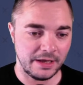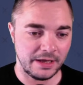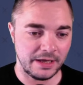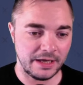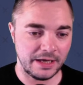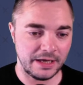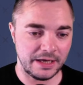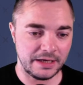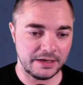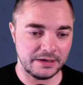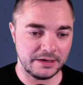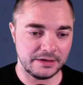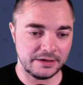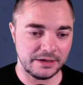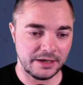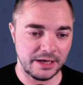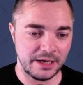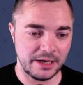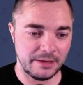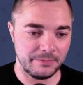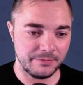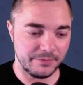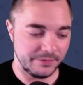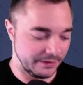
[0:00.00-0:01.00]
And
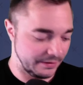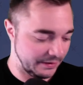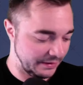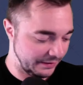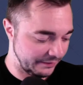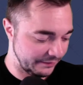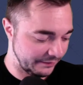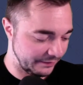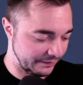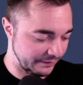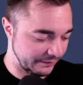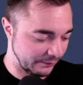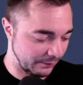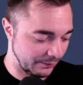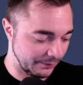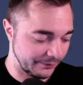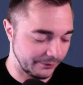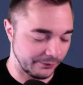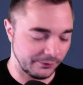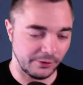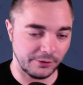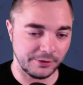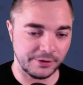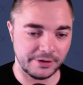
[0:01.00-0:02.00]
the Nixie is
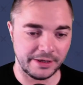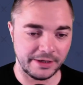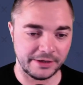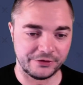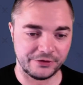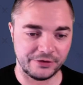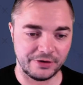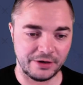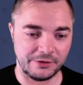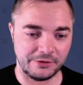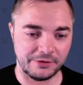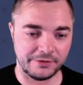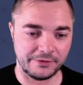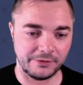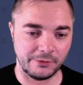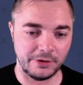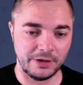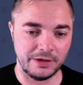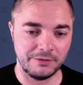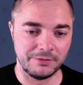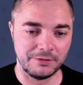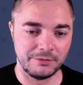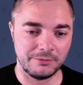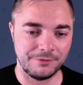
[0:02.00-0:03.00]
also not a legendary. So
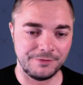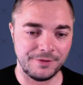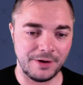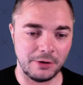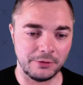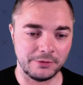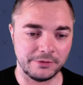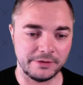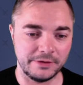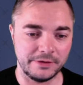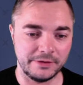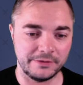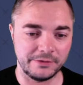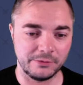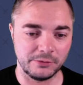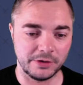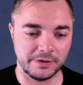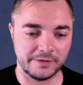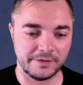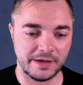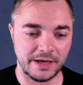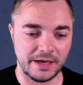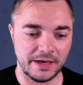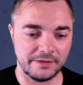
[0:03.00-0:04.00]
even without these
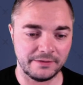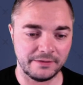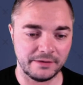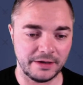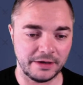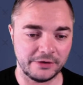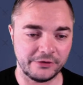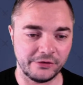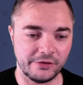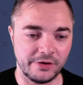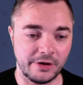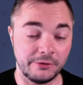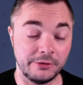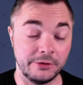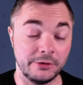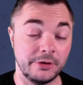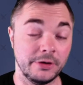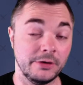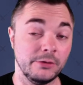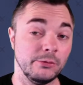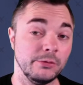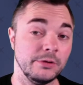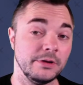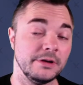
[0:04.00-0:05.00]
units as a legendary, you
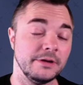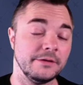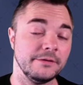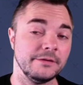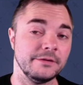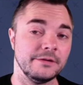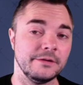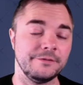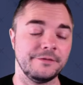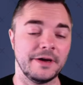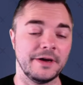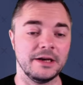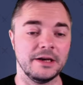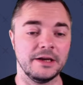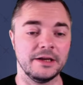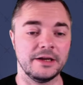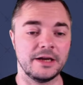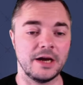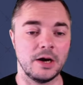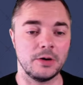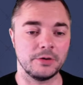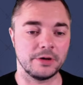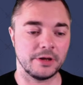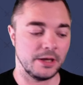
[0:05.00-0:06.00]
can do the final
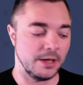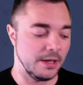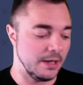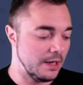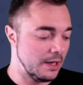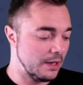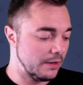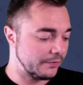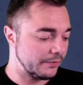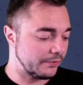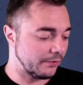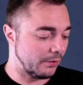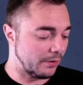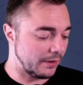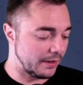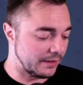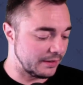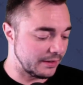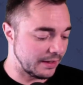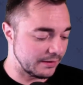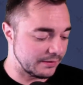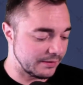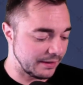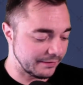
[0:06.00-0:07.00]
encounter. So
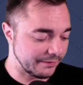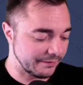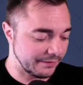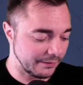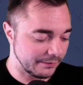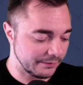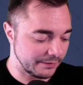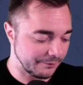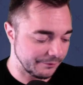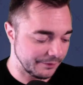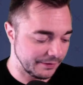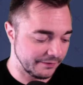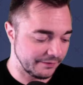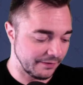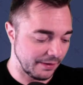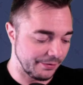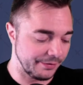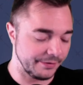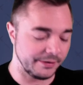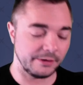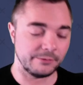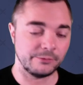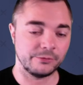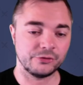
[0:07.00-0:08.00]
and that's definitely
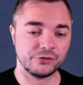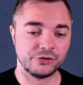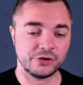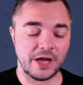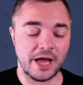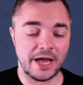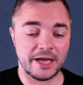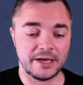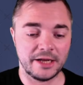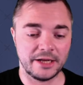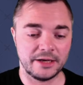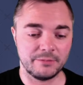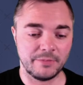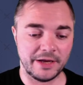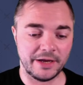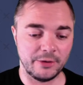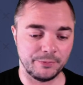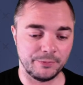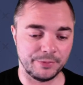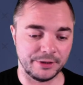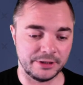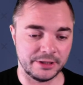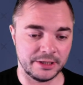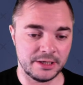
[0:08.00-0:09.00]
something that we should highlight, in my
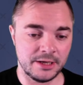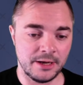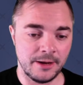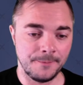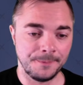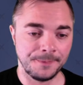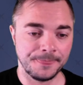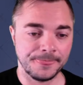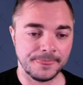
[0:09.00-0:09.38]
opinion.